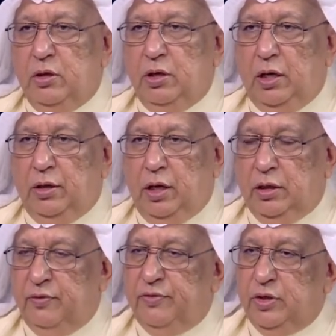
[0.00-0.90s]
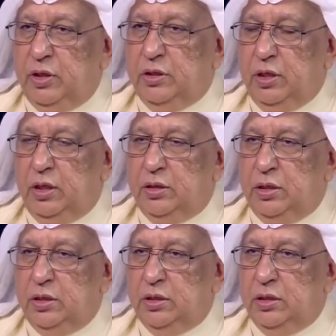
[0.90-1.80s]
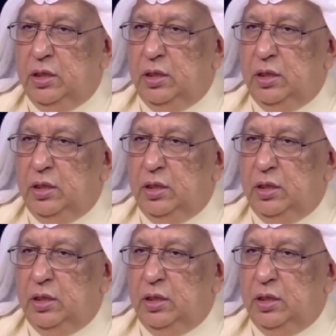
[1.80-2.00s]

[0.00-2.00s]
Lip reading: artificial intelligence,